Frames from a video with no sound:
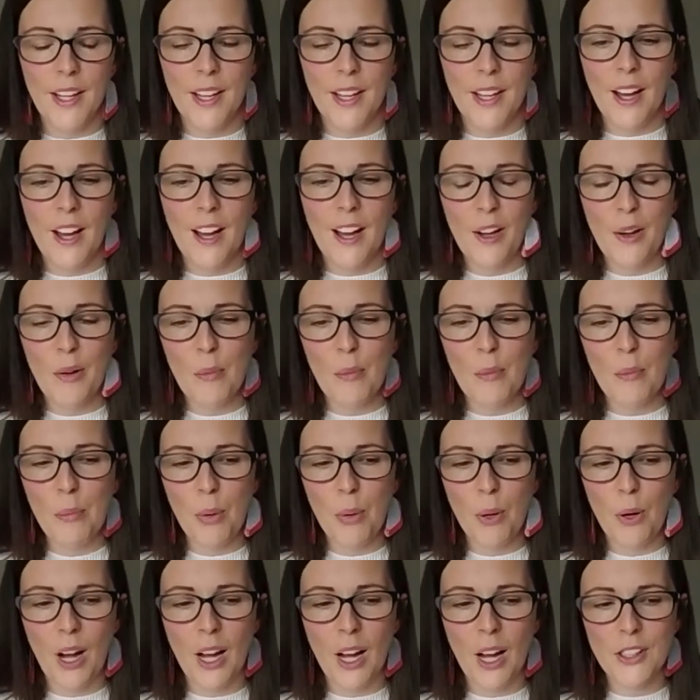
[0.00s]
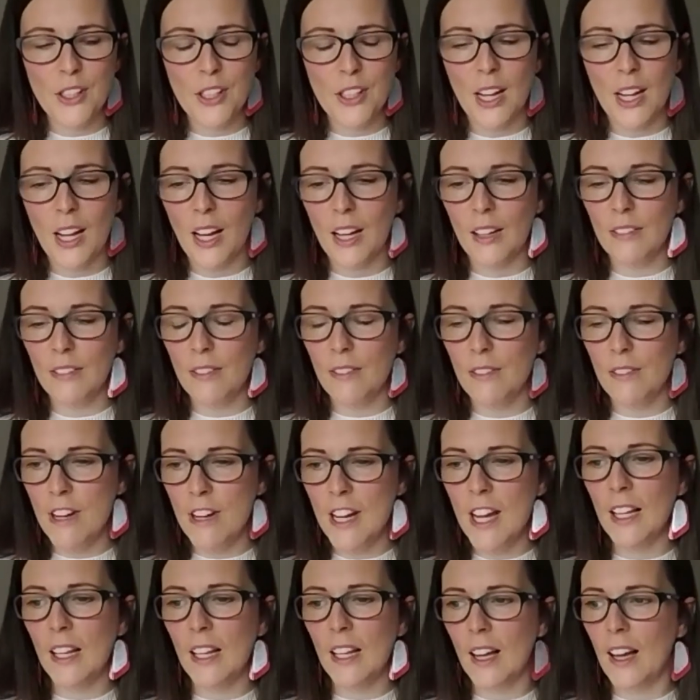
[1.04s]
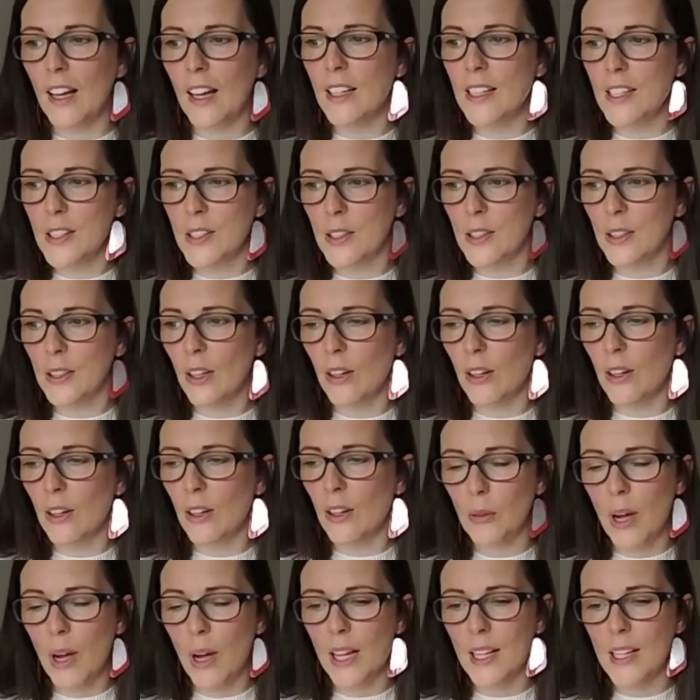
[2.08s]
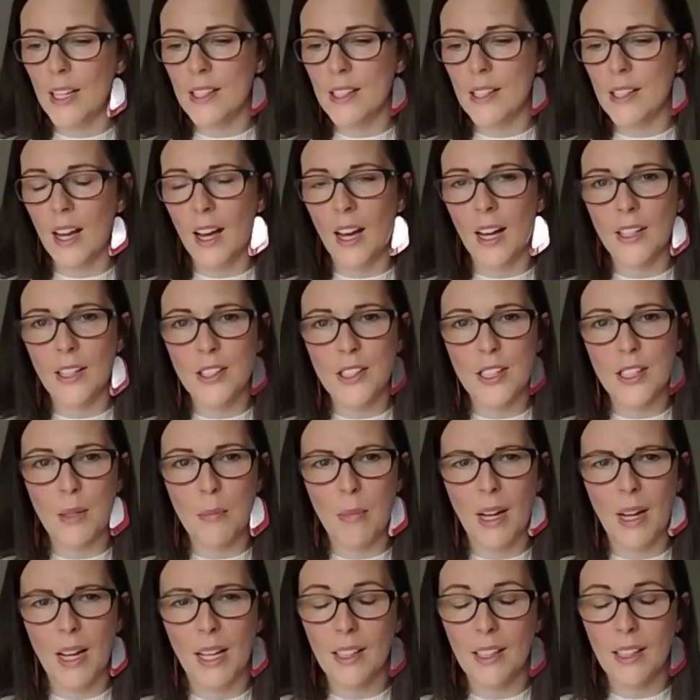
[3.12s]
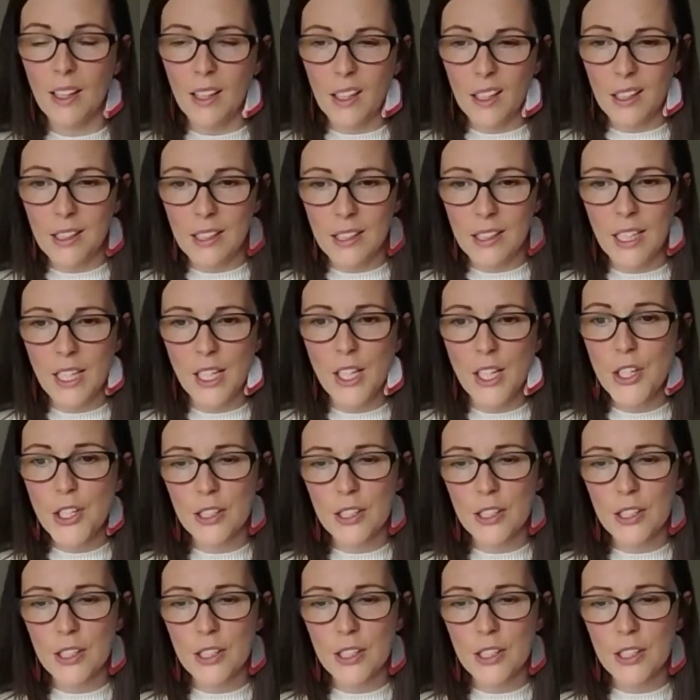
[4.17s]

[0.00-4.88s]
But actually, I realised along the way is that actually my niche,